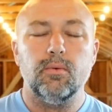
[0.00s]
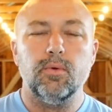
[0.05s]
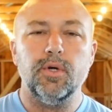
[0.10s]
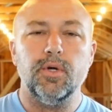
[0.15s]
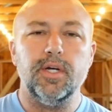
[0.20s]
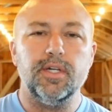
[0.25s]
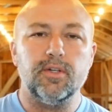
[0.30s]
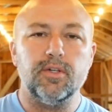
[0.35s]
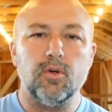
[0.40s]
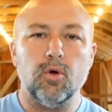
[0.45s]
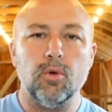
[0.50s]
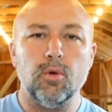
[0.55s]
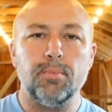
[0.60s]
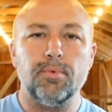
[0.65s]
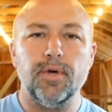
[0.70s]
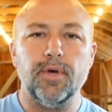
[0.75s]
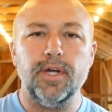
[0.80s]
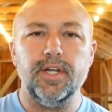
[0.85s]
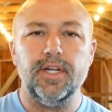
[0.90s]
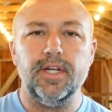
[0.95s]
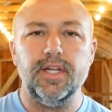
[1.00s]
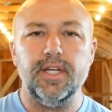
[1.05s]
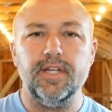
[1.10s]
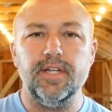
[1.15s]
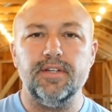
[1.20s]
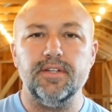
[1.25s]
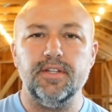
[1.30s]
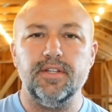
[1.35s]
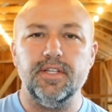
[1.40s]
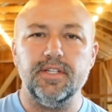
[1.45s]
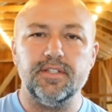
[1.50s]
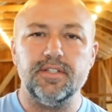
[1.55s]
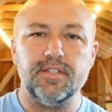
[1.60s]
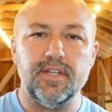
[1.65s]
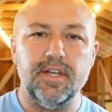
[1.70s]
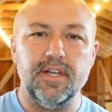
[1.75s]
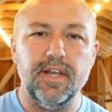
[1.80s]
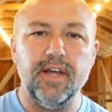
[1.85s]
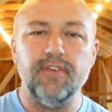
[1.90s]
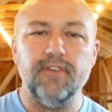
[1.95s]
We're incorporated into this
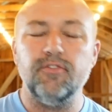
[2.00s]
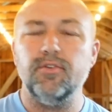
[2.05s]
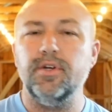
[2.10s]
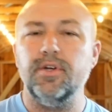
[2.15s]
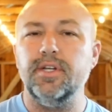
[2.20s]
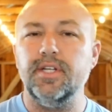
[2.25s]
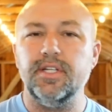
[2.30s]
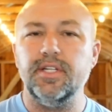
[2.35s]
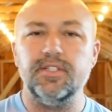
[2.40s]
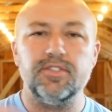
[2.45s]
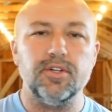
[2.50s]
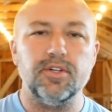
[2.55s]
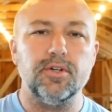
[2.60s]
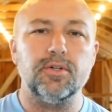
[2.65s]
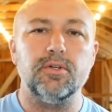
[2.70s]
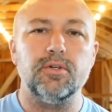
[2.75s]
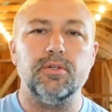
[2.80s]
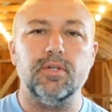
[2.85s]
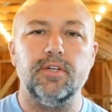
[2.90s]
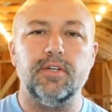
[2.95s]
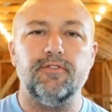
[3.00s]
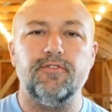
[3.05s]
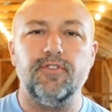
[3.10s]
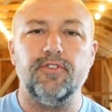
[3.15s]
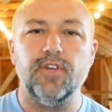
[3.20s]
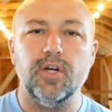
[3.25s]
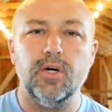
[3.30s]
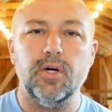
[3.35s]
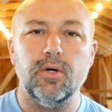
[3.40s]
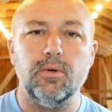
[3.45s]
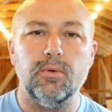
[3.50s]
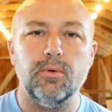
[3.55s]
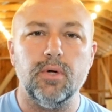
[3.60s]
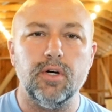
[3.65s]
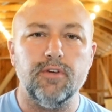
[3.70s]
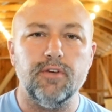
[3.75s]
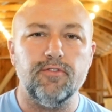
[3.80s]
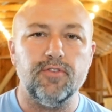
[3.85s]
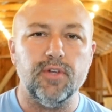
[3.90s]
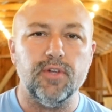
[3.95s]
never-ending circle and flow
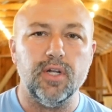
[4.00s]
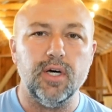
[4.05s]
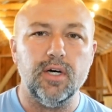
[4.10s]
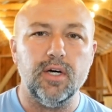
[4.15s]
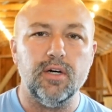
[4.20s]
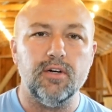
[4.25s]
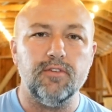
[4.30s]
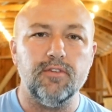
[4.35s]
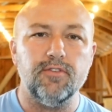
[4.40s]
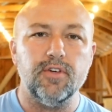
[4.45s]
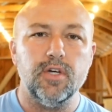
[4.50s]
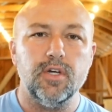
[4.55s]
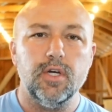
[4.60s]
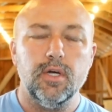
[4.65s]
of love